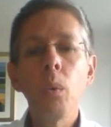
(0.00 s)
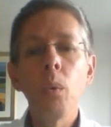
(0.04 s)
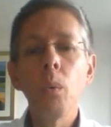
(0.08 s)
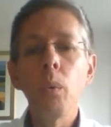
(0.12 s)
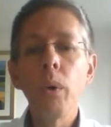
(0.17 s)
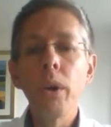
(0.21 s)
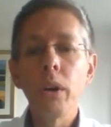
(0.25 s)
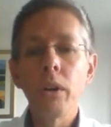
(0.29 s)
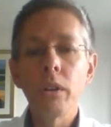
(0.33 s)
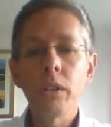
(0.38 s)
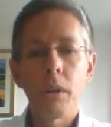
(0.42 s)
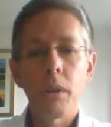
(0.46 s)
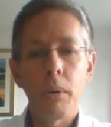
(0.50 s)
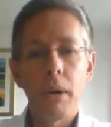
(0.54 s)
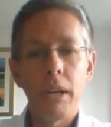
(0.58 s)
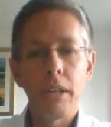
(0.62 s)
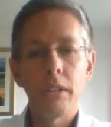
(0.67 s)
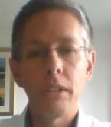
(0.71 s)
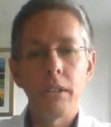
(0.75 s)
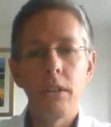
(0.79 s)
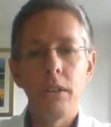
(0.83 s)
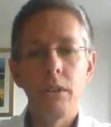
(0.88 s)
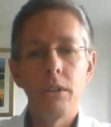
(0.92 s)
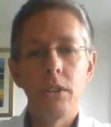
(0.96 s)
We also
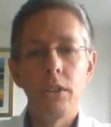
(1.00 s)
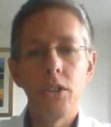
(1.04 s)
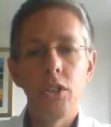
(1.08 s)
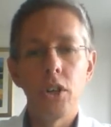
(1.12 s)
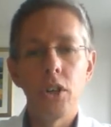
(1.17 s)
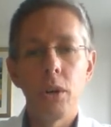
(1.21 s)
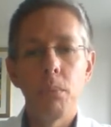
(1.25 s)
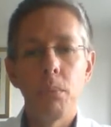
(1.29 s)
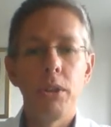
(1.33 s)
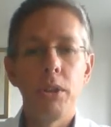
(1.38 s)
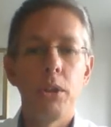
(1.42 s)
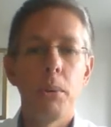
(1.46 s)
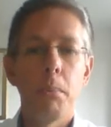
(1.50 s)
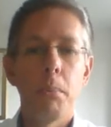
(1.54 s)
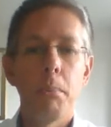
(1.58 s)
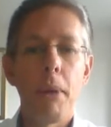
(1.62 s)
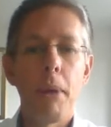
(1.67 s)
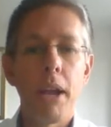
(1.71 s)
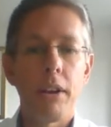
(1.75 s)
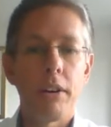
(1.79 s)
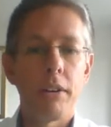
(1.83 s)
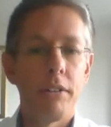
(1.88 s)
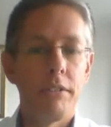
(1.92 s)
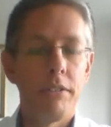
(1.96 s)
ask you to join with your
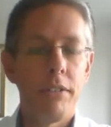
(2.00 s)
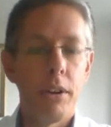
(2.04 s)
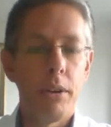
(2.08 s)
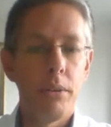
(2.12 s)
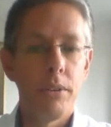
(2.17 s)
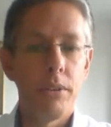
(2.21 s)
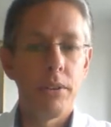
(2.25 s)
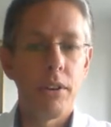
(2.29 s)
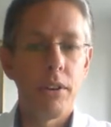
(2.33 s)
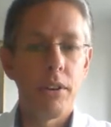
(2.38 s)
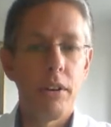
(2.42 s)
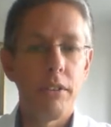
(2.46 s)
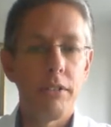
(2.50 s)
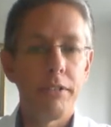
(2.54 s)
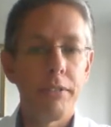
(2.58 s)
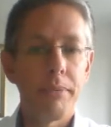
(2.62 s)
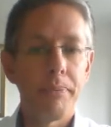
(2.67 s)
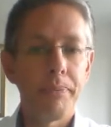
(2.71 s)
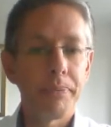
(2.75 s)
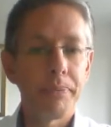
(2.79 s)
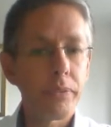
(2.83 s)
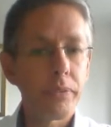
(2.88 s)
microphones off.